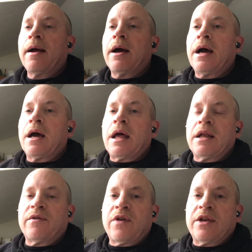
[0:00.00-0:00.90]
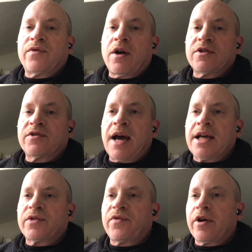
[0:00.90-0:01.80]
uh, and as far as
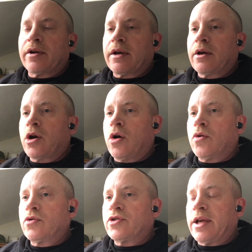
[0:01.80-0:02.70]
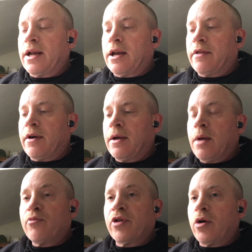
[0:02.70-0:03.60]
Das Werk goes and another
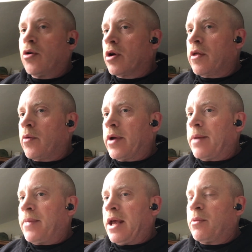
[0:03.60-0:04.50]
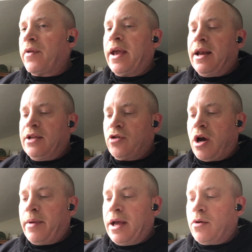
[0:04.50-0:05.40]
pre-order that we had made with Andy's
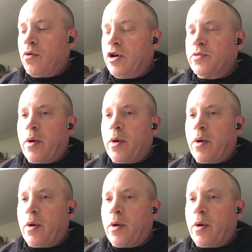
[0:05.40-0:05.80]
Hobby Headquarters.